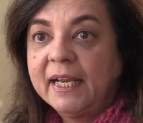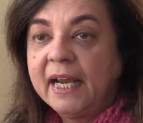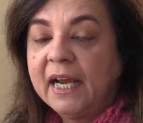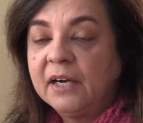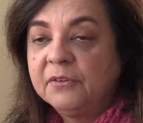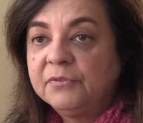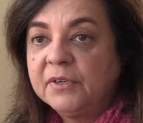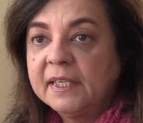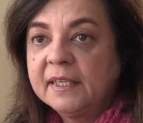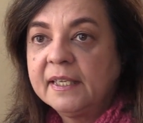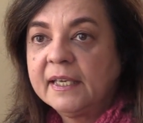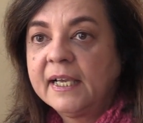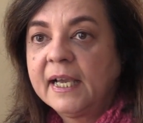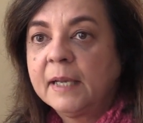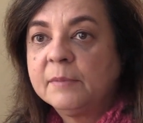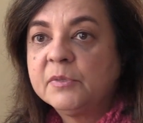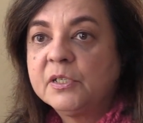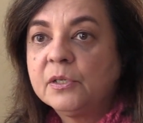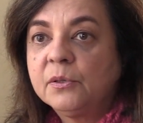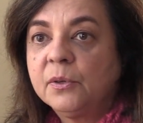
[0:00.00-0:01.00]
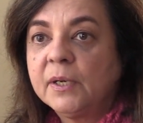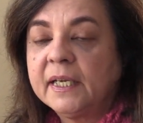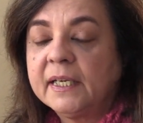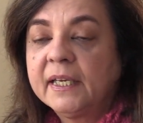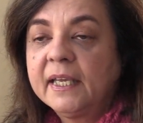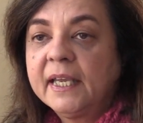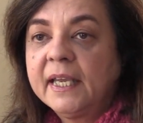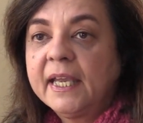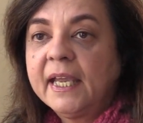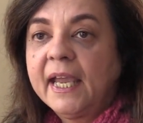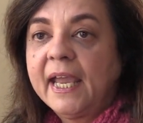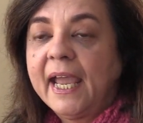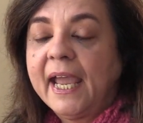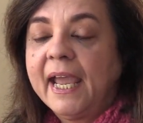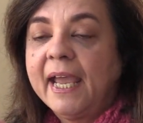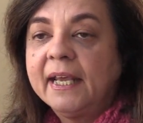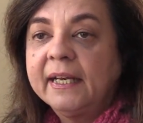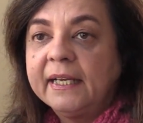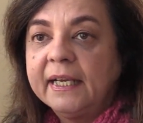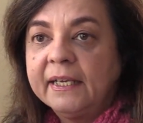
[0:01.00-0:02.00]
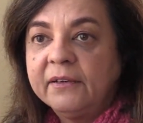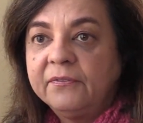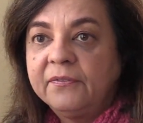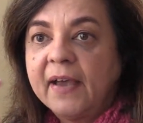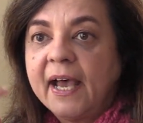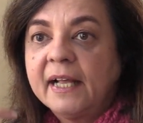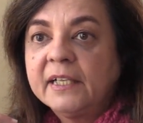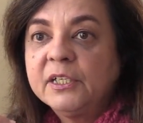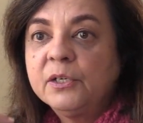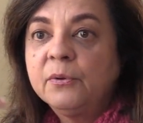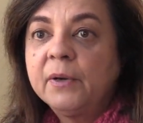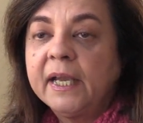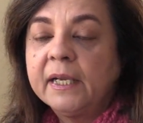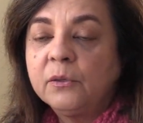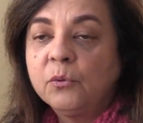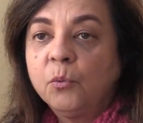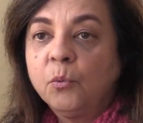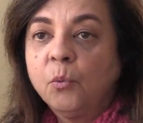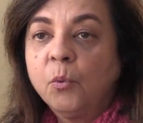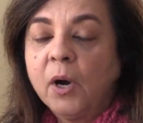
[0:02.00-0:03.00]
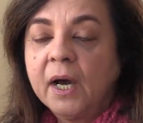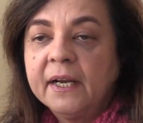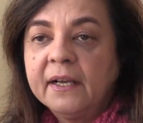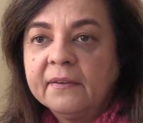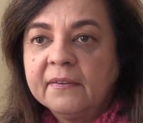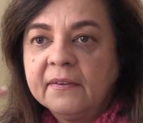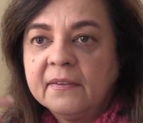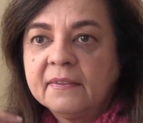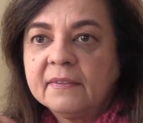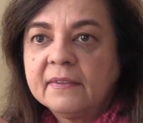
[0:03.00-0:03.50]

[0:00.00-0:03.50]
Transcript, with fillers: everything I'm doing and evaluate what are the